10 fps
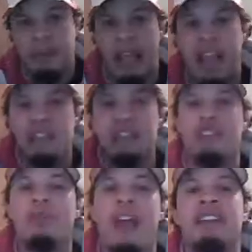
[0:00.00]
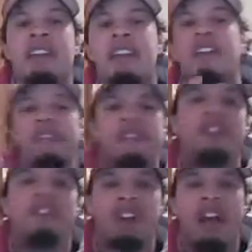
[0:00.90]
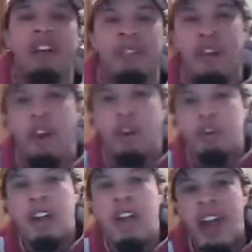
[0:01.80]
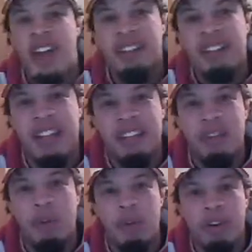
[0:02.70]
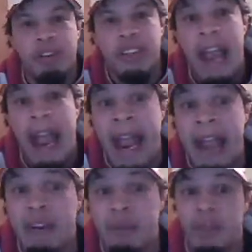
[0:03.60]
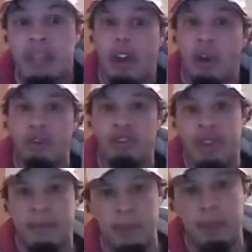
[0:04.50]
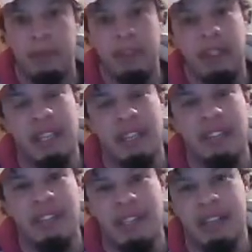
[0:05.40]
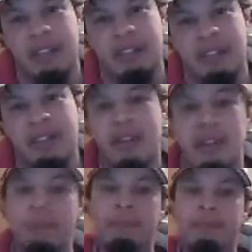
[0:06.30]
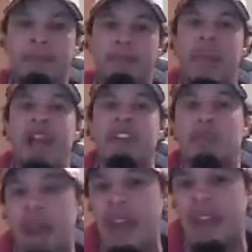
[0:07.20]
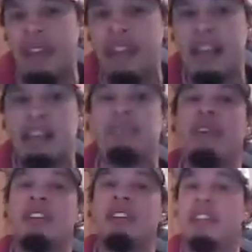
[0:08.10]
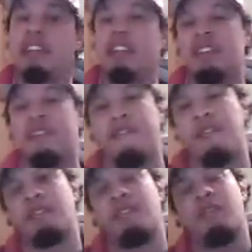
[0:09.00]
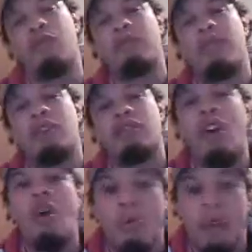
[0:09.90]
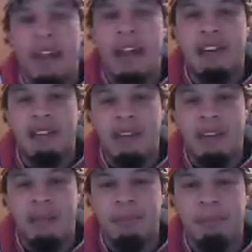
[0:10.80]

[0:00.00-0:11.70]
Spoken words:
And to do that, you need to flush out the old us against the world angry culture that Bo Pelini instilled. That's what I think. I think that's the first and foremost what he has to do.